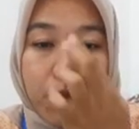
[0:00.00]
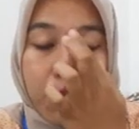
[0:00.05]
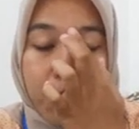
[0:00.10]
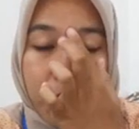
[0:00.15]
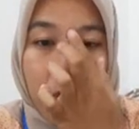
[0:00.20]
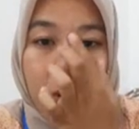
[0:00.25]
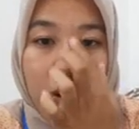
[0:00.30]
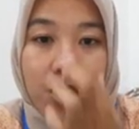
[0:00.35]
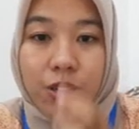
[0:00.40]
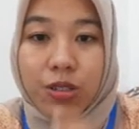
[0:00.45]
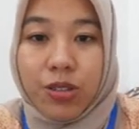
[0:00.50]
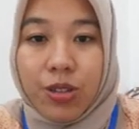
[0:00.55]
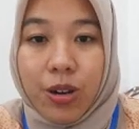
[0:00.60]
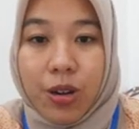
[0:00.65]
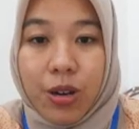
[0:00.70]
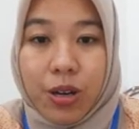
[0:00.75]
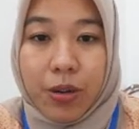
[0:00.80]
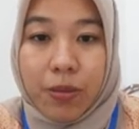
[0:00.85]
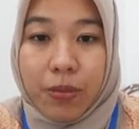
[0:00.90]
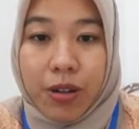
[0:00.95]
Before I
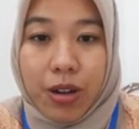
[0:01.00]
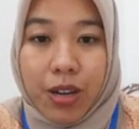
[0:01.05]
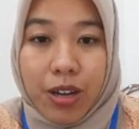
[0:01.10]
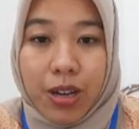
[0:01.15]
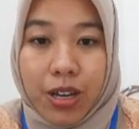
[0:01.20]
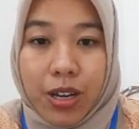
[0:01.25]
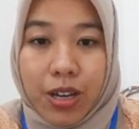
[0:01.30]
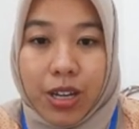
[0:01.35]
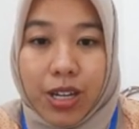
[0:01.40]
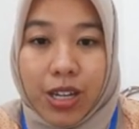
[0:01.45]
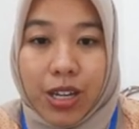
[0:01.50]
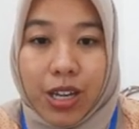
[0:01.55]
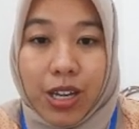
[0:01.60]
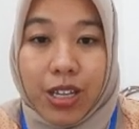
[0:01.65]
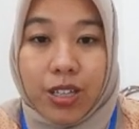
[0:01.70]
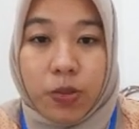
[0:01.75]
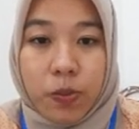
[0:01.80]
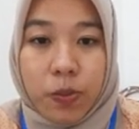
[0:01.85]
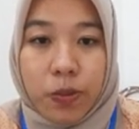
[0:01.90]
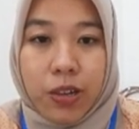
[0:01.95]
start my
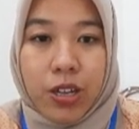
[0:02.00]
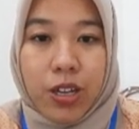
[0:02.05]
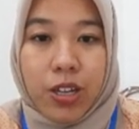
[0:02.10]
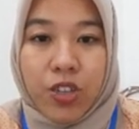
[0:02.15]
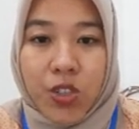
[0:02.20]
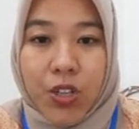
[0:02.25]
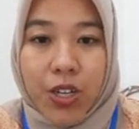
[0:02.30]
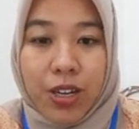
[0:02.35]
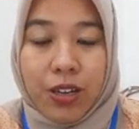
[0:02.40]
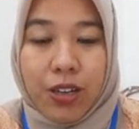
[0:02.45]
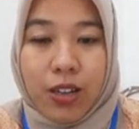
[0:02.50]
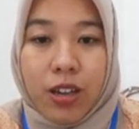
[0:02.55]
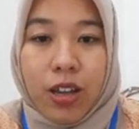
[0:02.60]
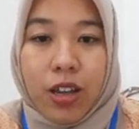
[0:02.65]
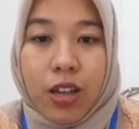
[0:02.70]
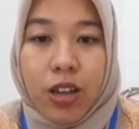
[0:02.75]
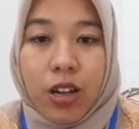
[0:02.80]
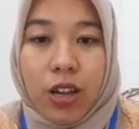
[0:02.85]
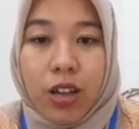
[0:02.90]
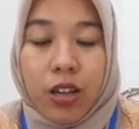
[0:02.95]
explanation,
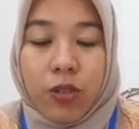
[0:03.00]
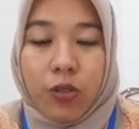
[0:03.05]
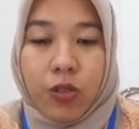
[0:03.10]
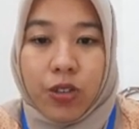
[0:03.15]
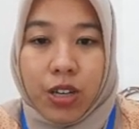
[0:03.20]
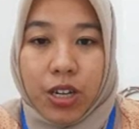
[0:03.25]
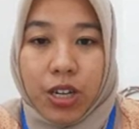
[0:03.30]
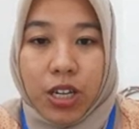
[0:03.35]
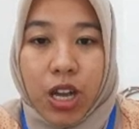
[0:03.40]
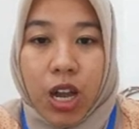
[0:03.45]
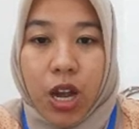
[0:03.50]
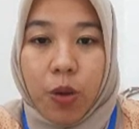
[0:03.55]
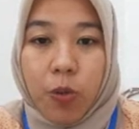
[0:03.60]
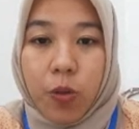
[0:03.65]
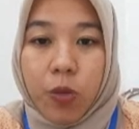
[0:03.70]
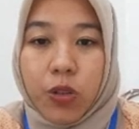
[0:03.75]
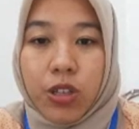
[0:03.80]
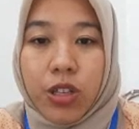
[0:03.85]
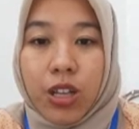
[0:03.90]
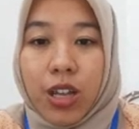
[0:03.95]
today I
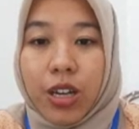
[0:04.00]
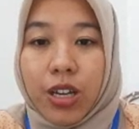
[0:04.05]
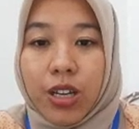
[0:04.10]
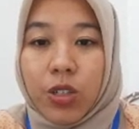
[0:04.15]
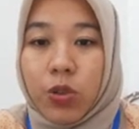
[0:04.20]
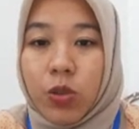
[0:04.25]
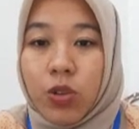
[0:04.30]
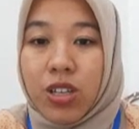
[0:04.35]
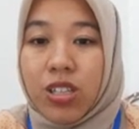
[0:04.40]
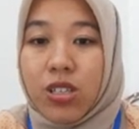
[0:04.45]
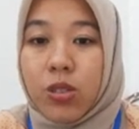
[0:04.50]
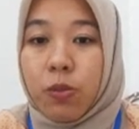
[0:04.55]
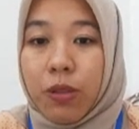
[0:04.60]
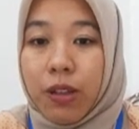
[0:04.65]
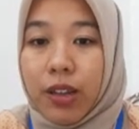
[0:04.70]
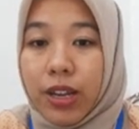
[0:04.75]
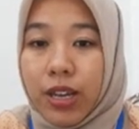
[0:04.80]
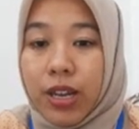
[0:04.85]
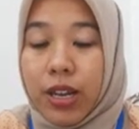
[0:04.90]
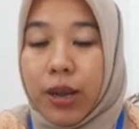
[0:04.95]
would like to
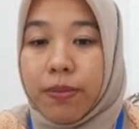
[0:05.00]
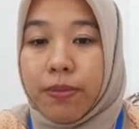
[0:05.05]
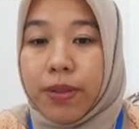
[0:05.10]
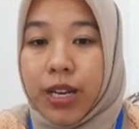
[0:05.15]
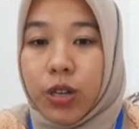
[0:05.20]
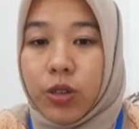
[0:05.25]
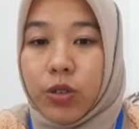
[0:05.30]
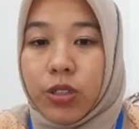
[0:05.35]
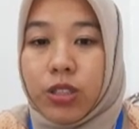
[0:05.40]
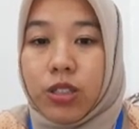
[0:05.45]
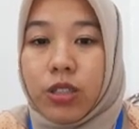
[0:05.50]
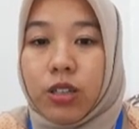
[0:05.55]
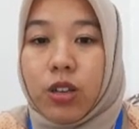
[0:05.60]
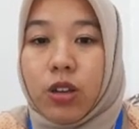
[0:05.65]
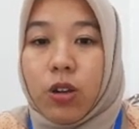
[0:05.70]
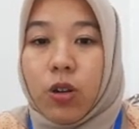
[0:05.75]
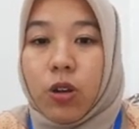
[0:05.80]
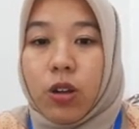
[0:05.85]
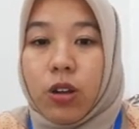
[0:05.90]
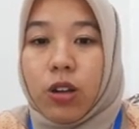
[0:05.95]
explain about
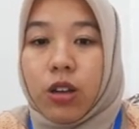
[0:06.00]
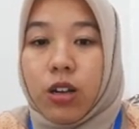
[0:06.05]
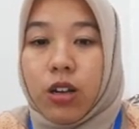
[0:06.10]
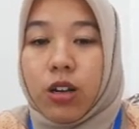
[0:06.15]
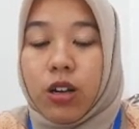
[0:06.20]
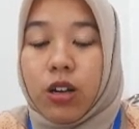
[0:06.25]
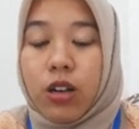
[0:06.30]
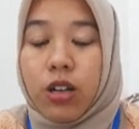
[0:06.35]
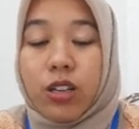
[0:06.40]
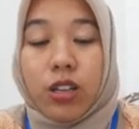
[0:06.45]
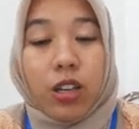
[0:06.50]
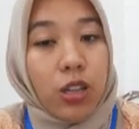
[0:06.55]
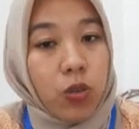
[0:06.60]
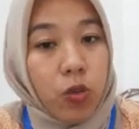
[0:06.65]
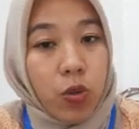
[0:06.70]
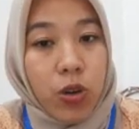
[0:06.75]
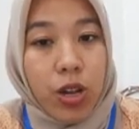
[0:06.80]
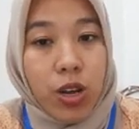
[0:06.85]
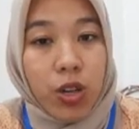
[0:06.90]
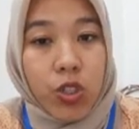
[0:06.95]
the
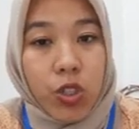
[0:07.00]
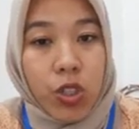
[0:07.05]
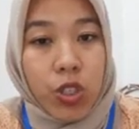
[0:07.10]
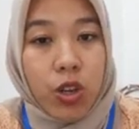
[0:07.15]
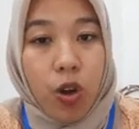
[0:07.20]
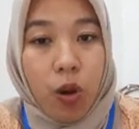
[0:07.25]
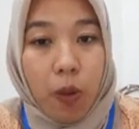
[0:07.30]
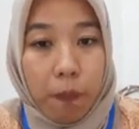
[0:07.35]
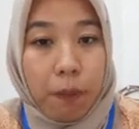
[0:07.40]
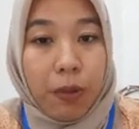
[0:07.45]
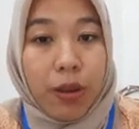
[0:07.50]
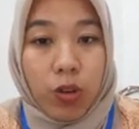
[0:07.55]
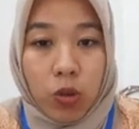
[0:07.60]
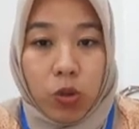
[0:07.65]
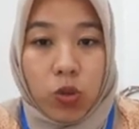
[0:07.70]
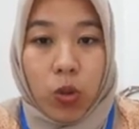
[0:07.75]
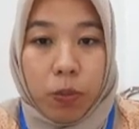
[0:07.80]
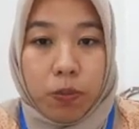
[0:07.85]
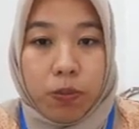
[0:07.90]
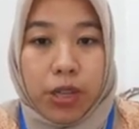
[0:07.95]
introduction of
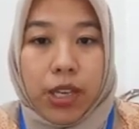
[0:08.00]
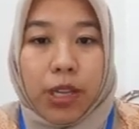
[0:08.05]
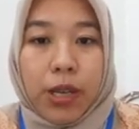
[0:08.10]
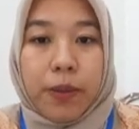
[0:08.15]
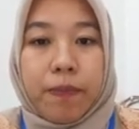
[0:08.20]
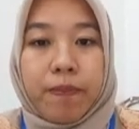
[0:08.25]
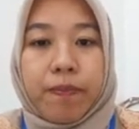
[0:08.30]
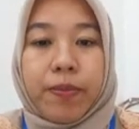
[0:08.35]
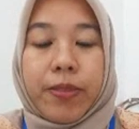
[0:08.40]
philosophy.